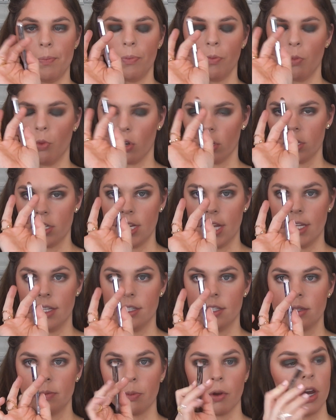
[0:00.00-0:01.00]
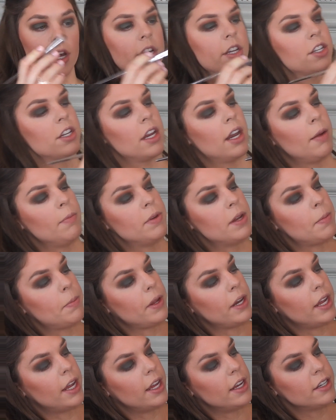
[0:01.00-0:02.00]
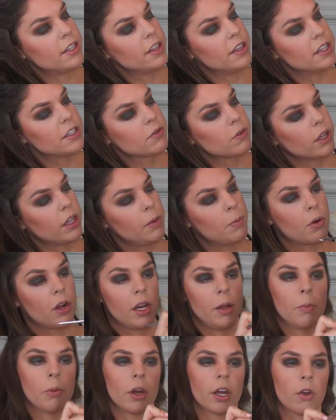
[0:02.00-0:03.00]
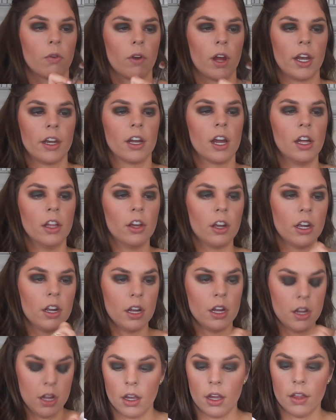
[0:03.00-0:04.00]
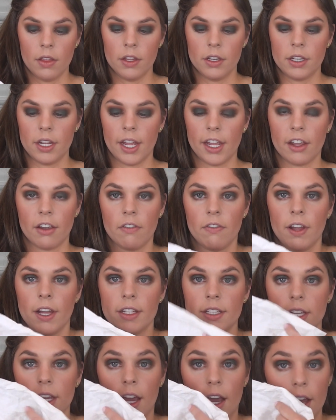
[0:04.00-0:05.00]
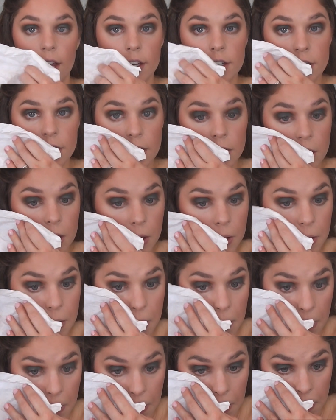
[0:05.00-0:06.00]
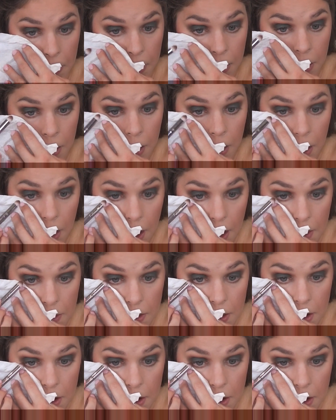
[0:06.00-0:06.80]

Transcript: more dense brush and I'm dipping it into this really pretty brick red color, and then take your fancy eye shield and